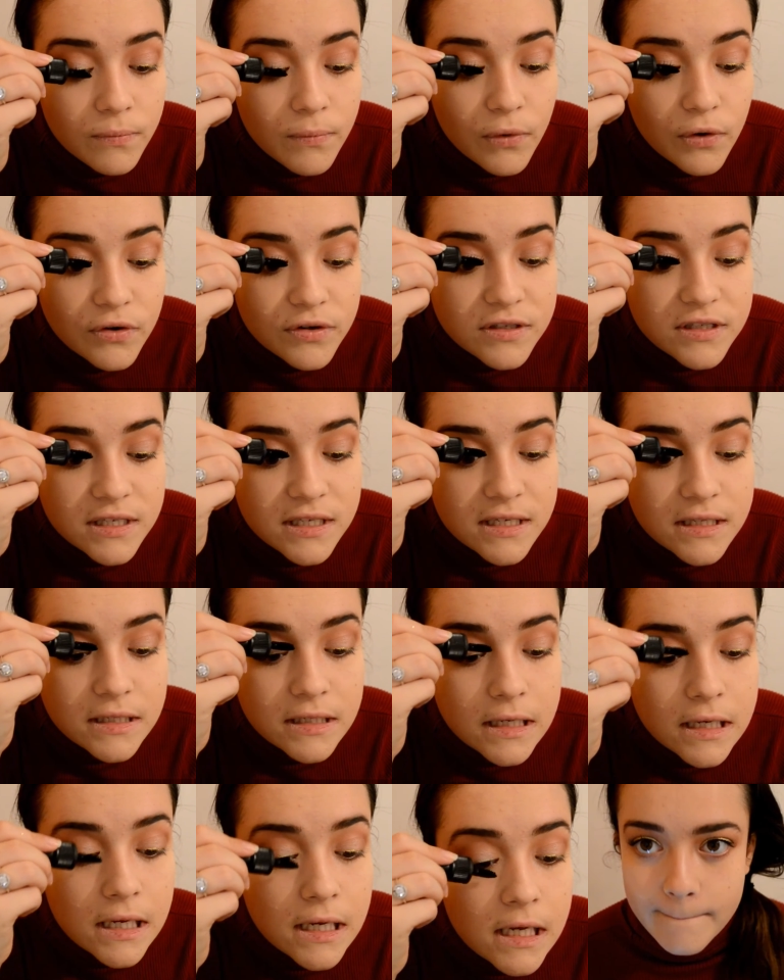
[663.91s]

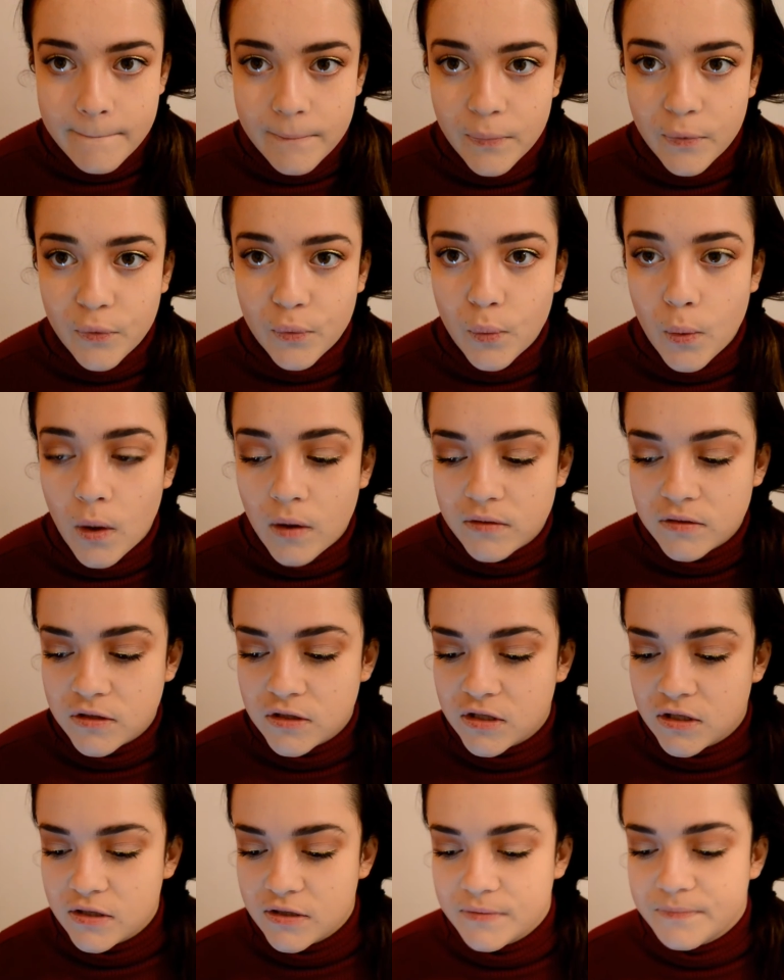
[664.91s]
Martin.
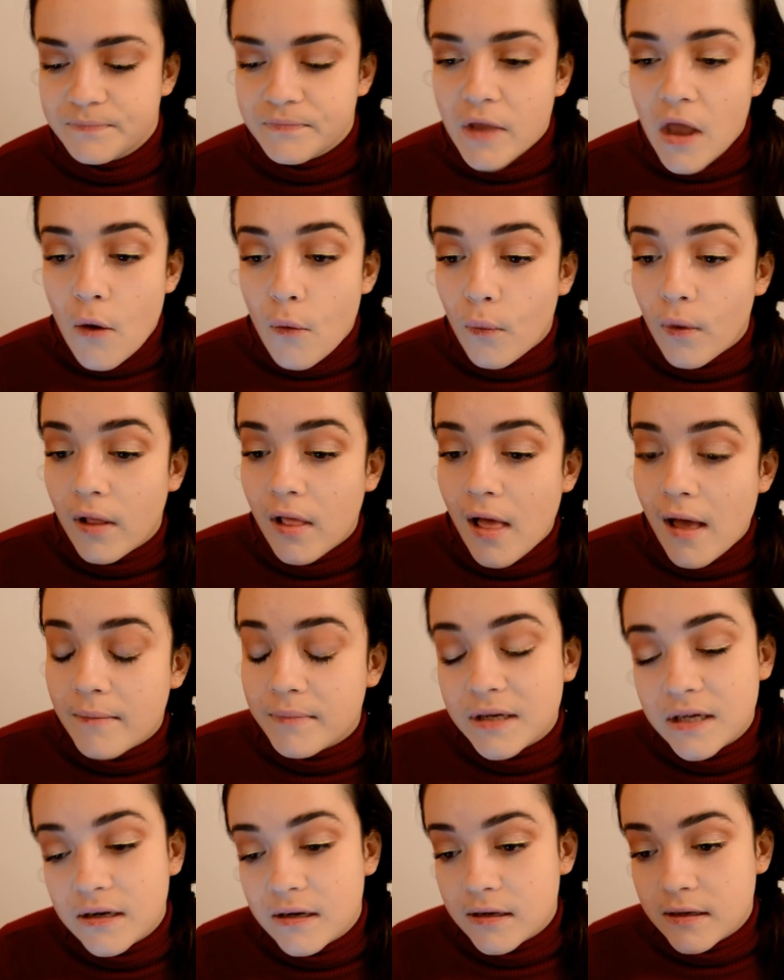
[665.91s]
Bronzer. Well,
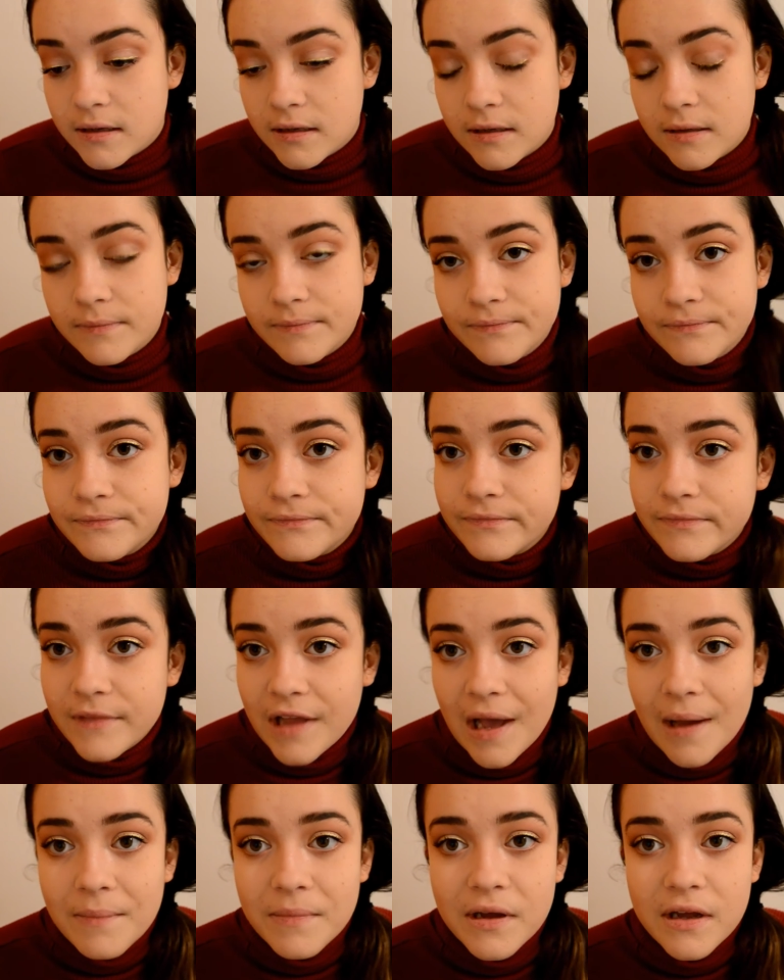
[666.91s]
I'm gonna
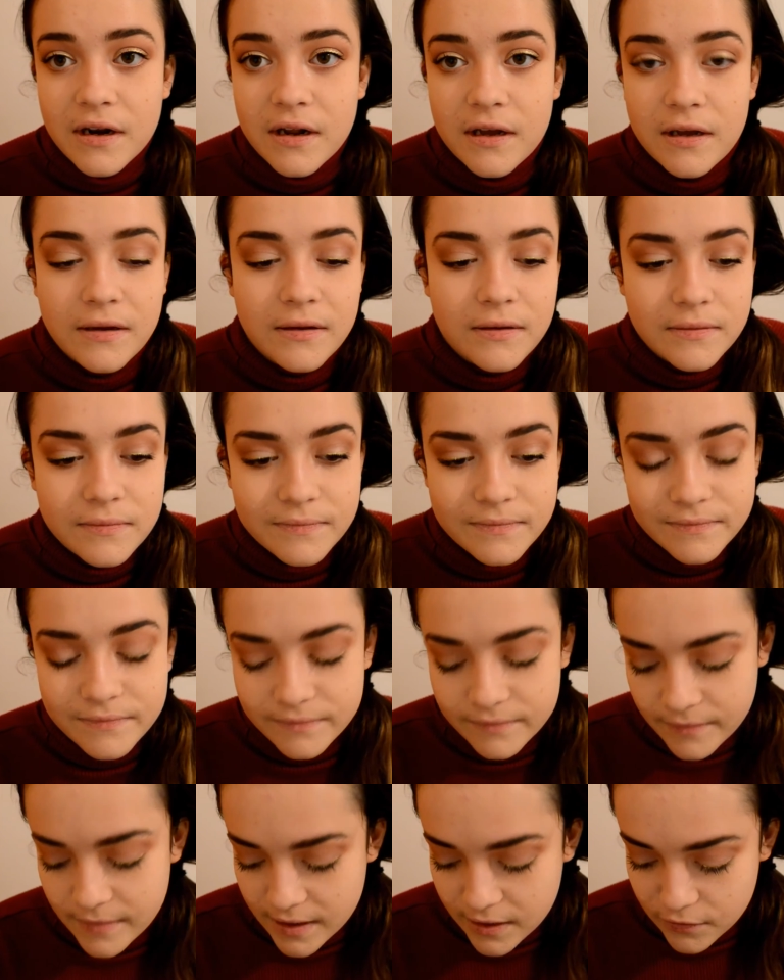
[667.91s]

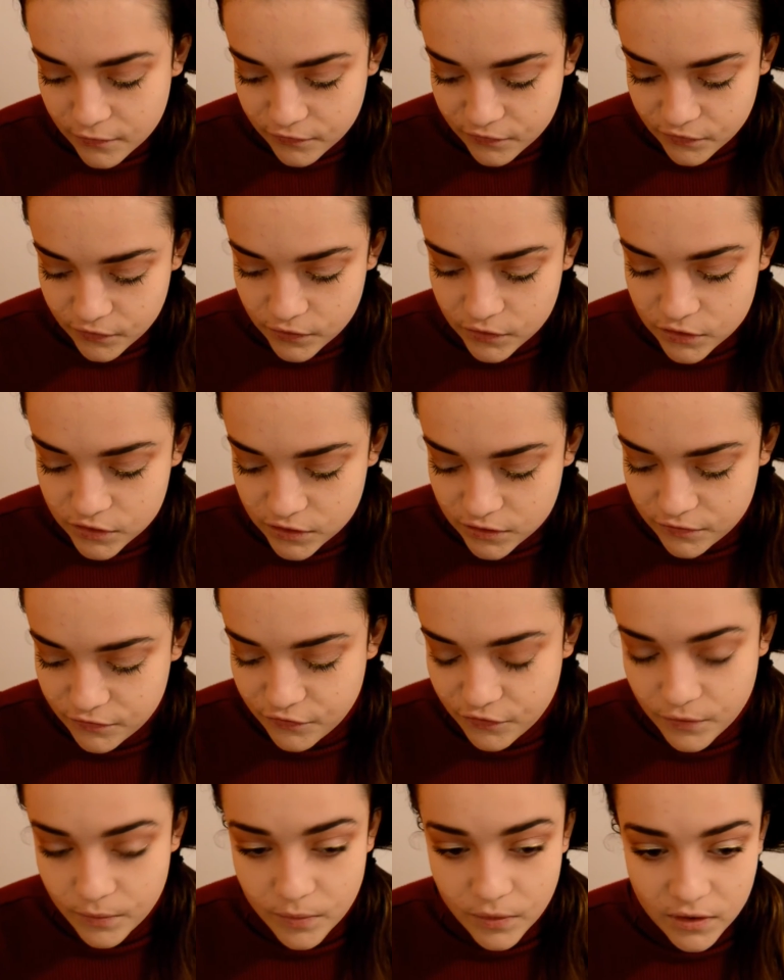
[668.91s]
make a version
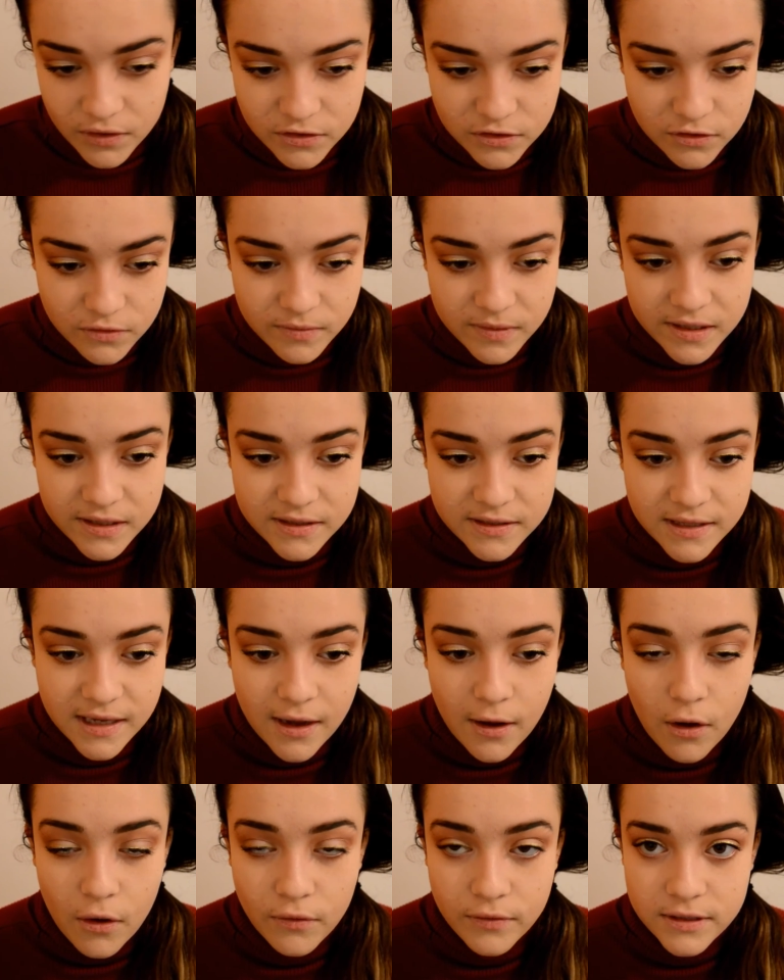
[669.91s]
for bronzer because
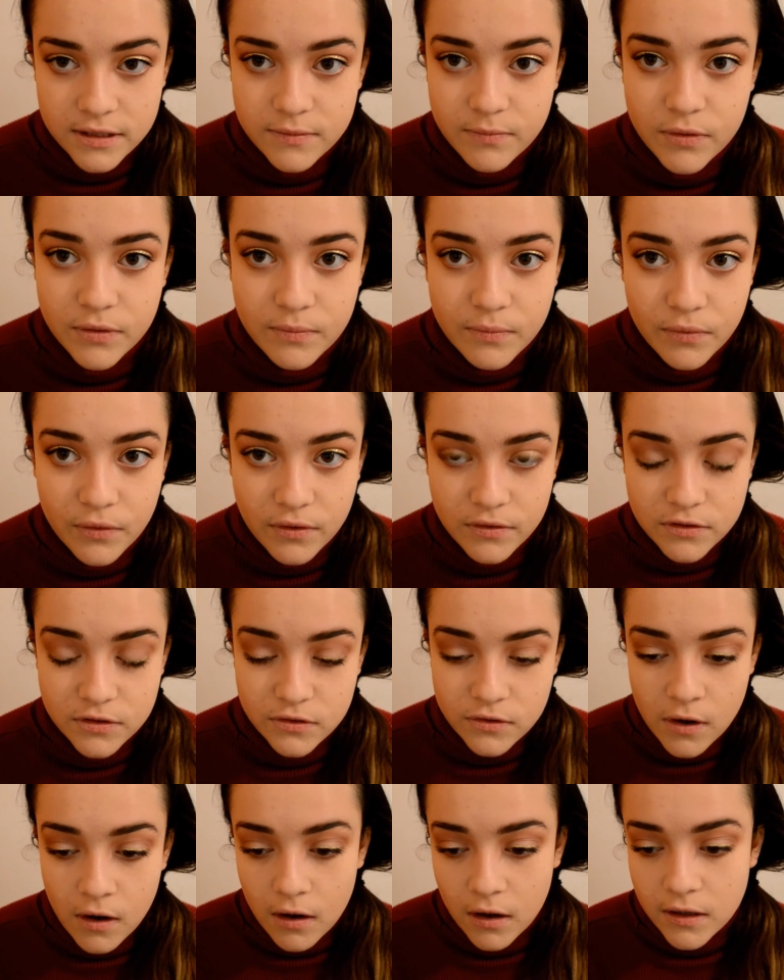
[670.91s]
I always put
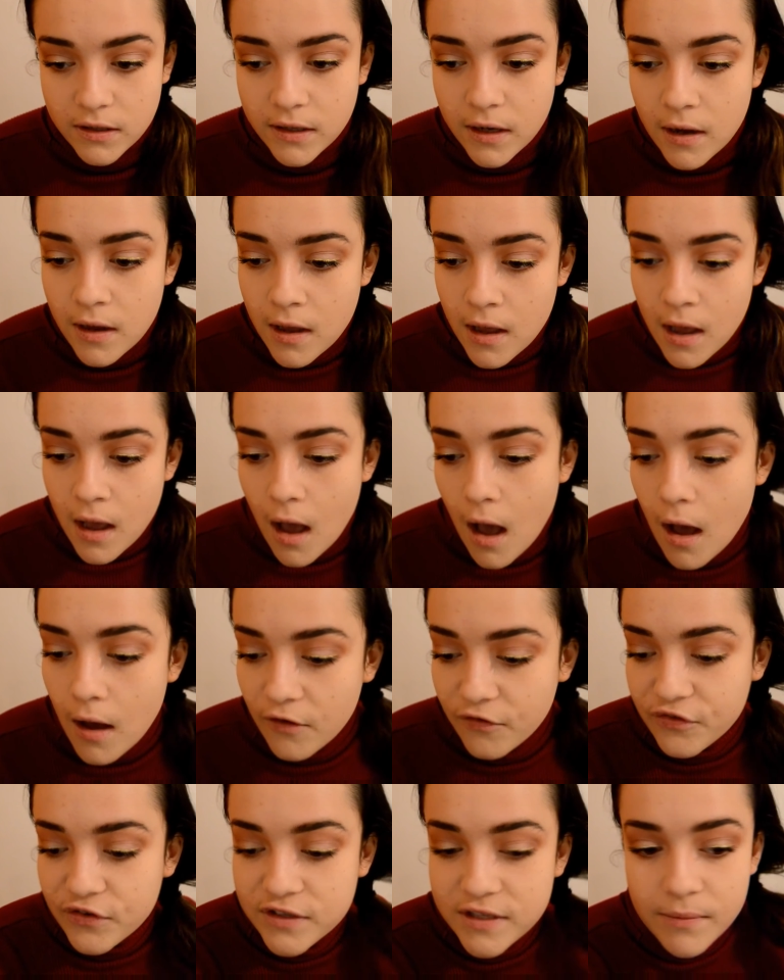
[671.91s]
bronzer on.
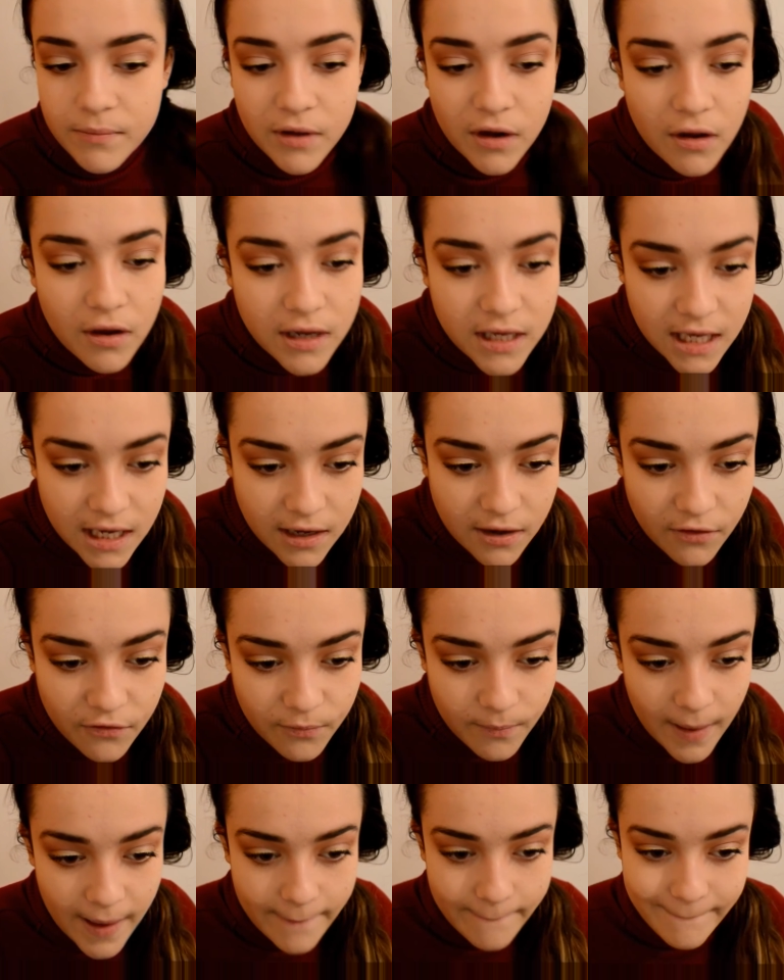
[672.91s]
First I'm gonna kick off
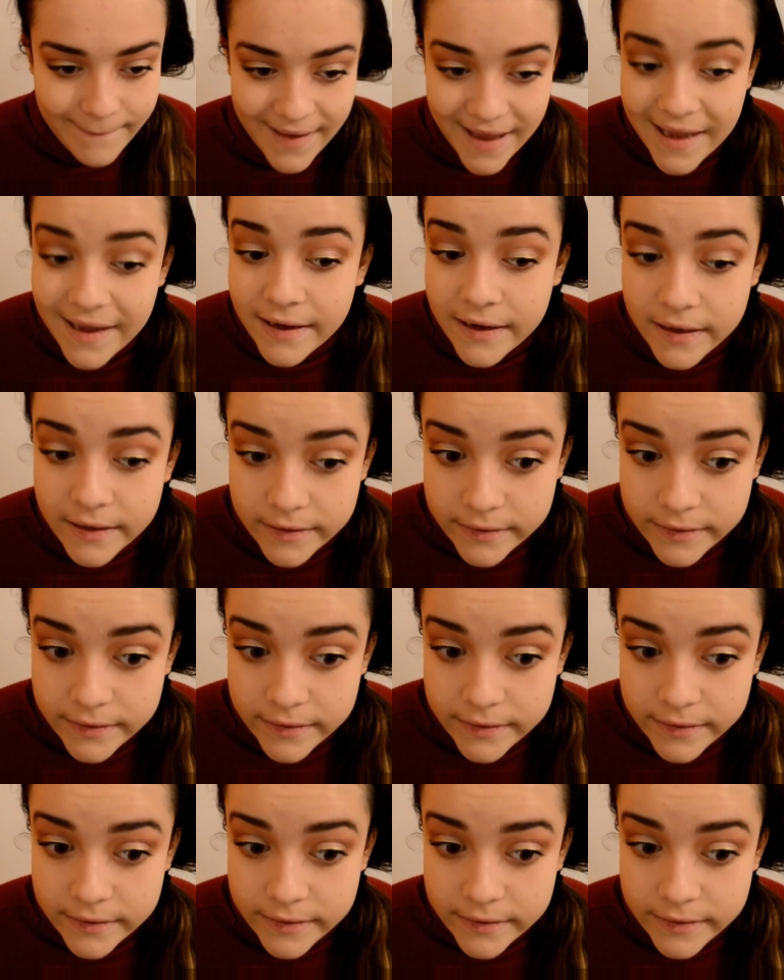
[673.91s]
my bake.